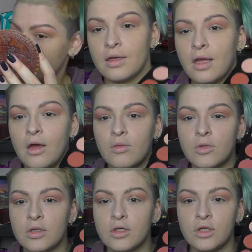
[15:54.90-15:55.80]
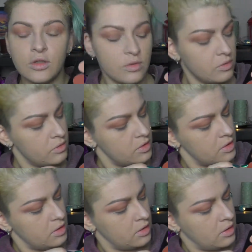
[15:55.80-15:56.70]
Now I'm gonna
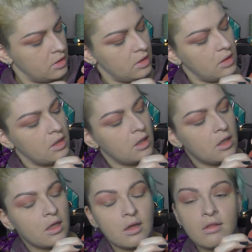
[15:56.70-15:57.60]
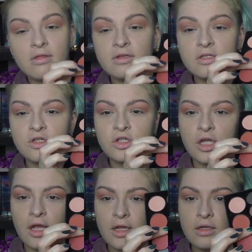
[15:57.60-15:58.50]
use this
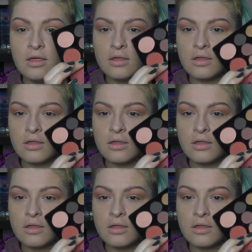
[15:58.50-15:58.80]
shade,